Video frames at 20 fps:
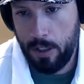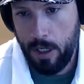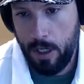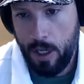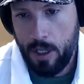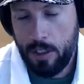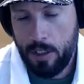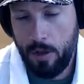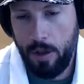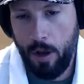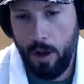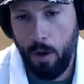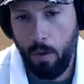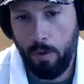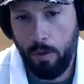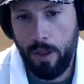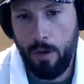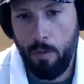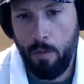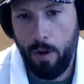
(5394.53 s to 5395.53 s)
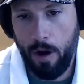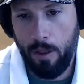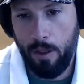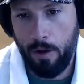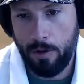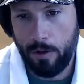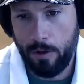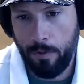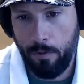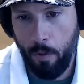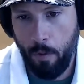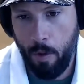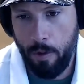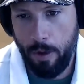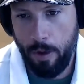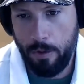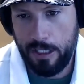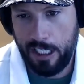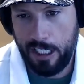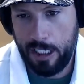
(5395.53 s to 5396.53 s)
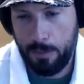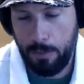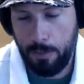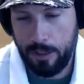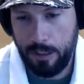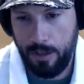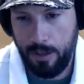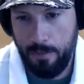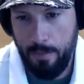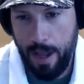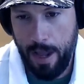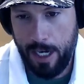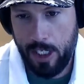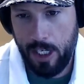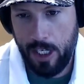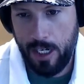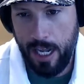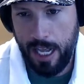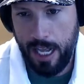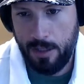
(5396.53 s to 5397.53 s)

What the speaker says: So the only one of those four that was explicitly mentioned as